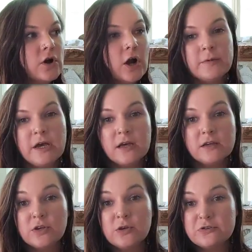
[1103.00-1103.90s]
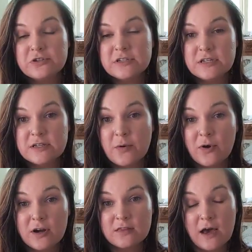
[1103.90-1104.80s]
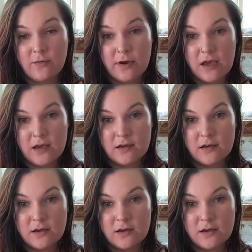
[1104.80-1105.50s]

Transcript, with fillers: karma usually doesn't work that way